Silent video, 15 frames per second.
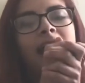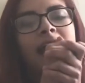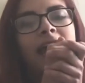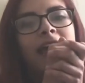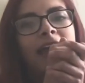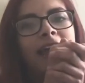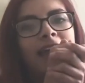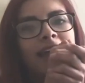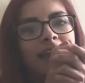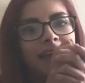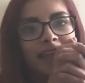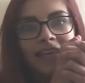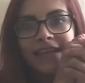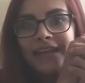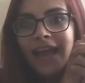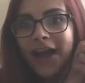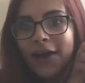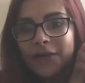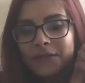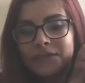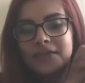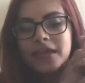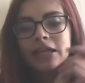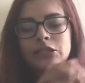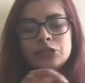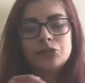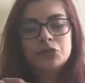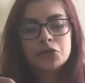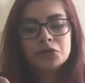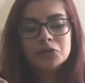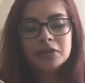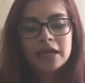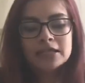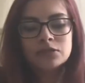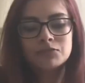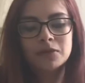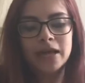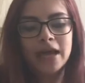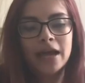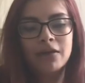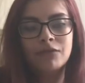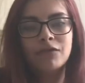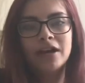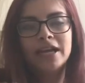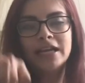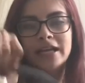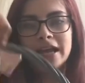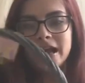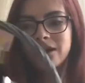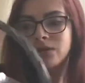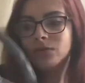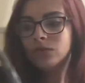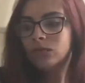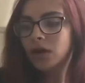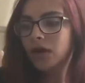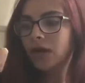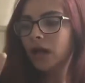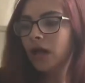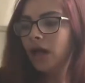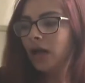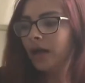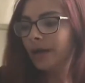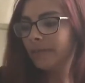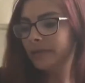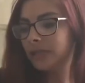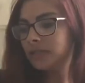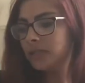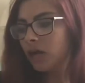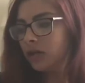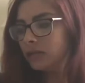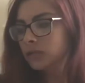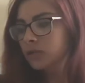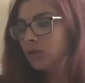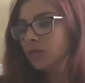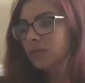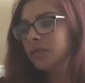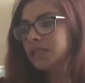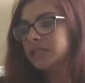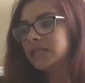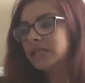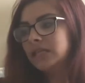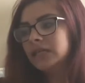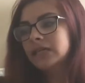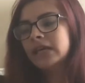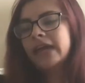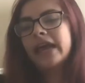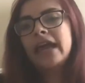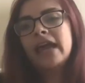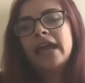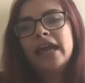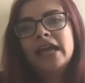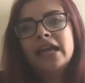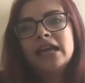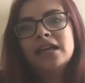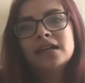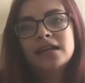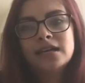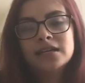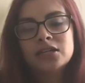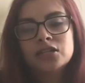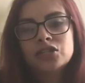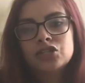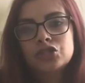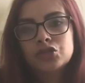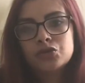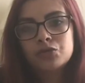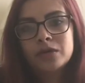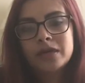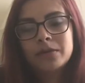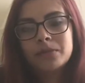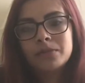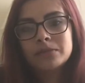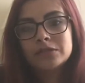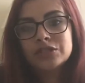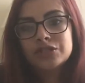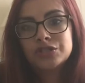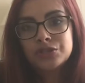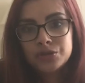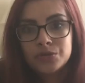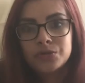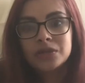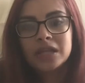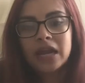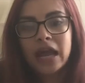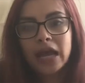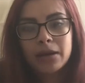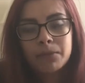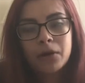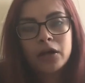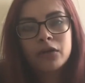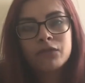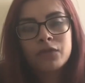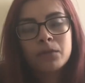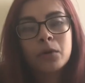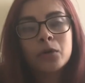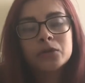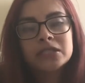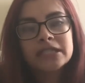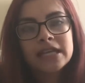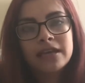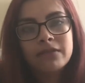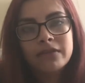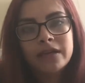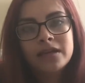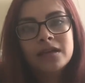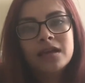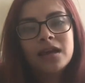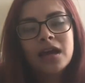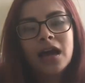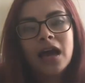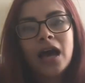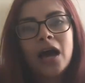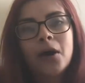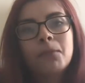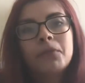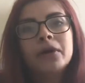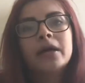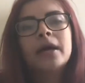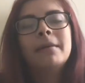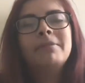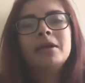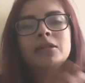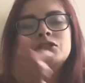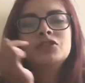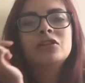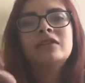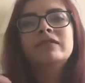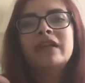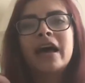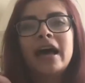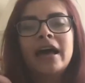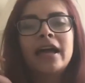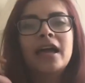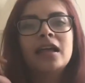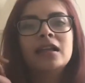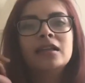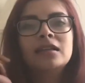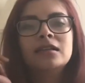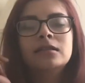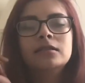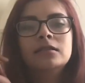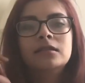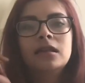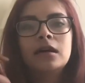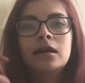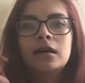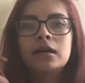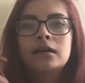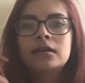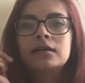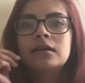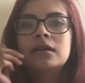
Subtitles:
And yeah, so that's what I have right now. He's also missing a swimsuit that I had bought him from Old Navy. I'll put a picture of that and the